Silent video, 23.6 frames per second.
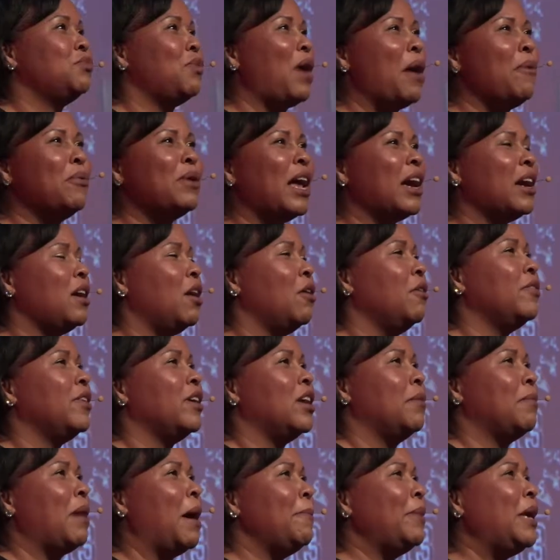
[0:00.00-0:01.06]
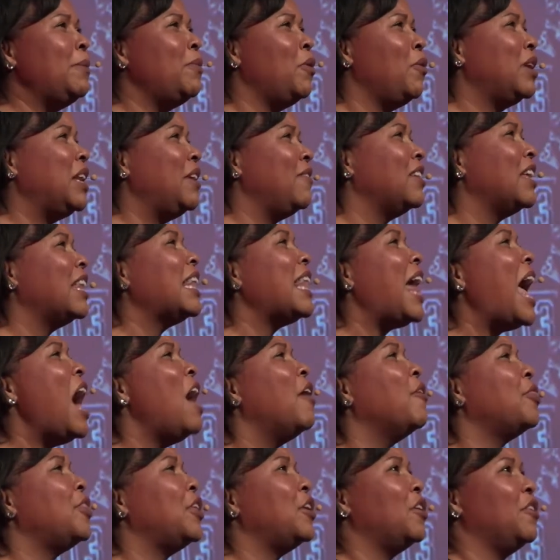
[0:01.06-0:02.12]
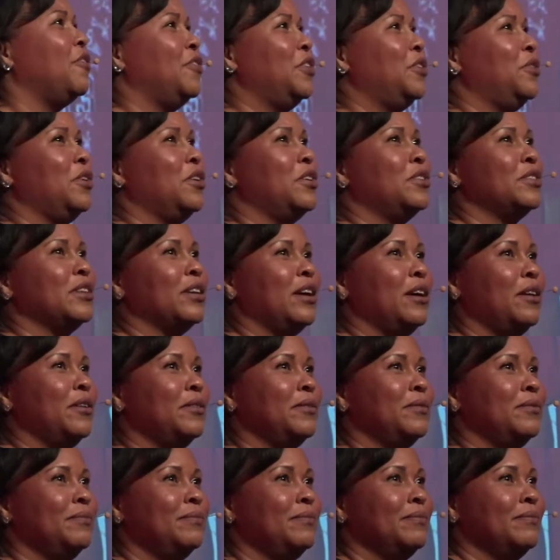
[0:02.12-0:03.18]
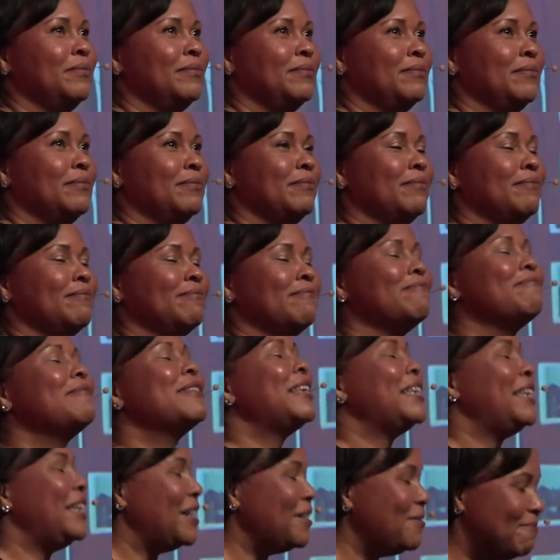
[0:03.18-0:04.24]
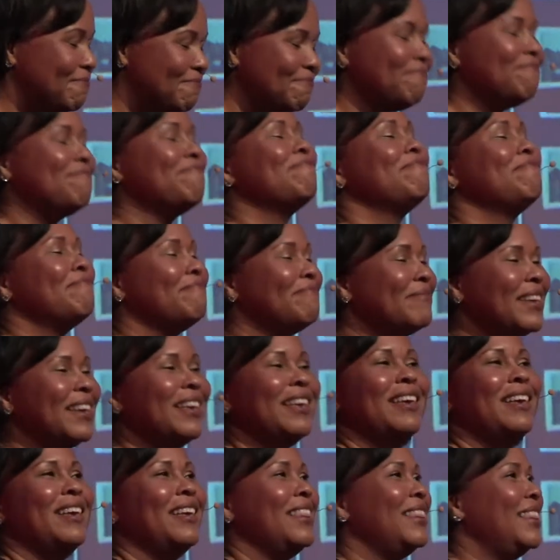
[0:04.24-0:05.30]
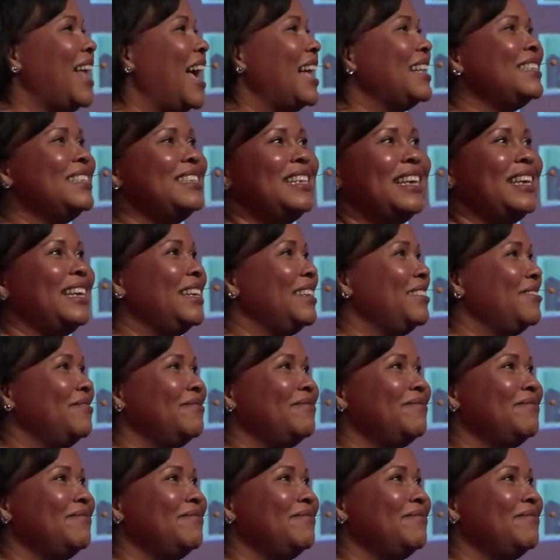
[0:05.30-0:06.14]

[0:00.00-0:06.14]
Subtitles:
why would I go there? My people weren't even allowed there a few years ago. Yep, that's D.